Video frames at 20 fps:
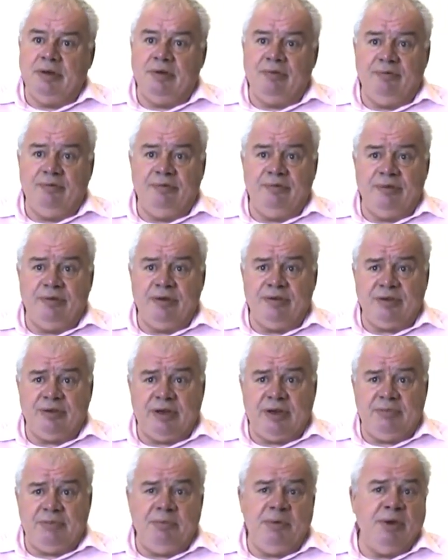of the
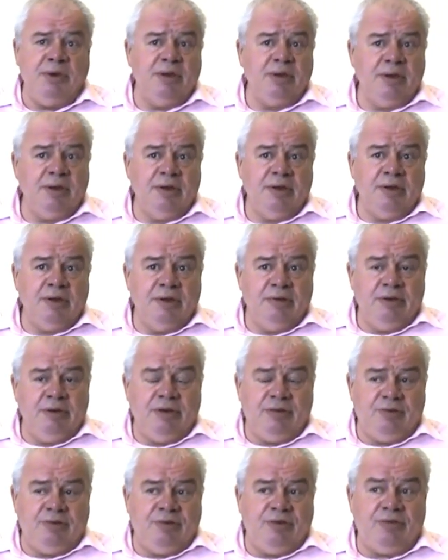scheme,
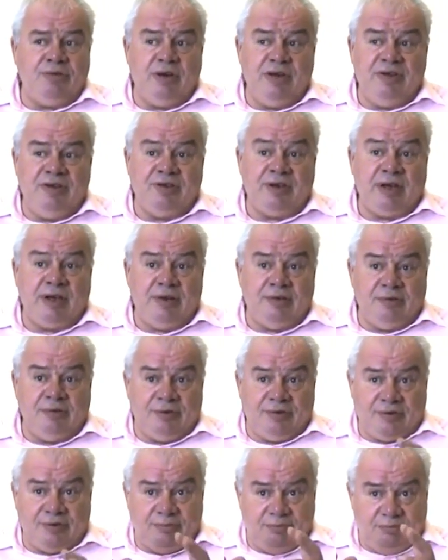which was 3
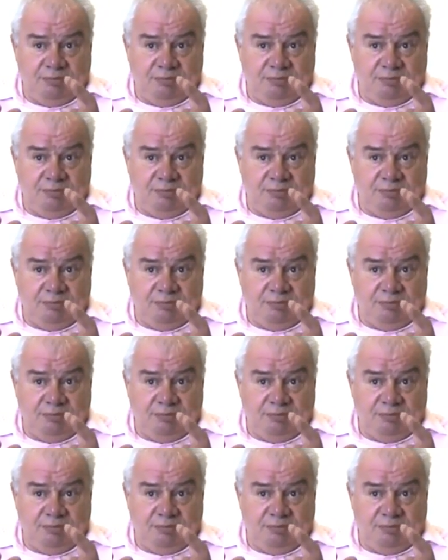sails.